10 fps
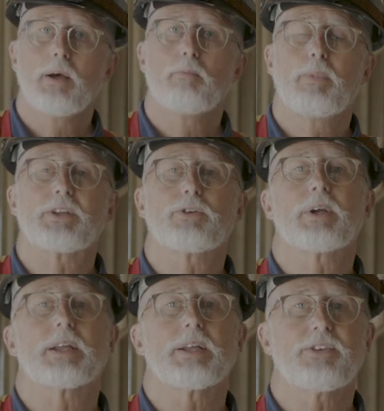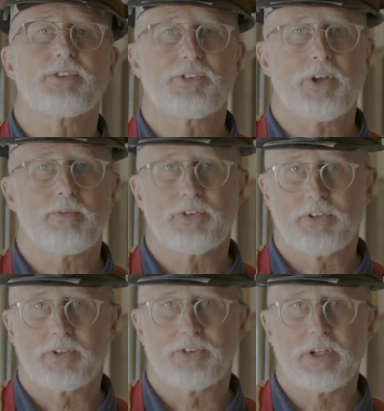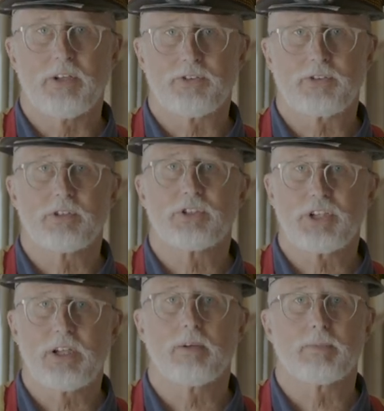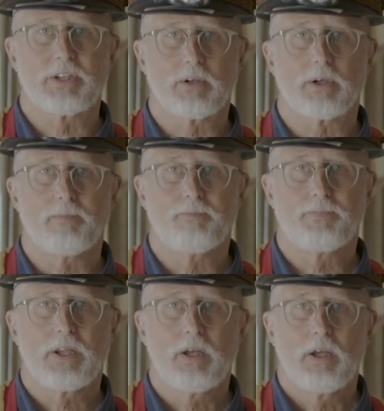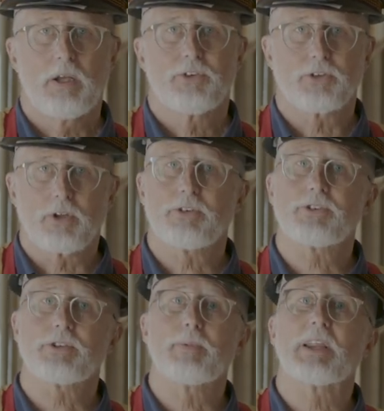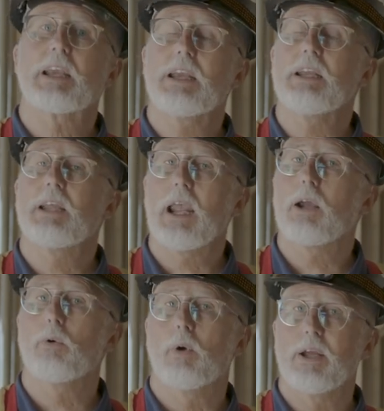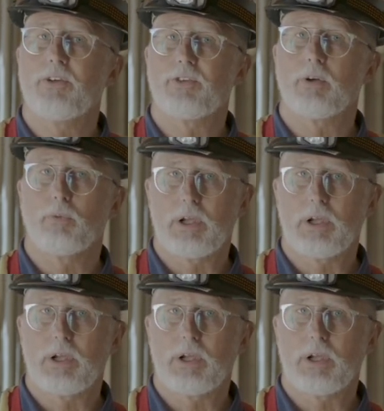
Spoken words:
but to at least a 7/16 sheathing material. So those are some of the key takeaways that we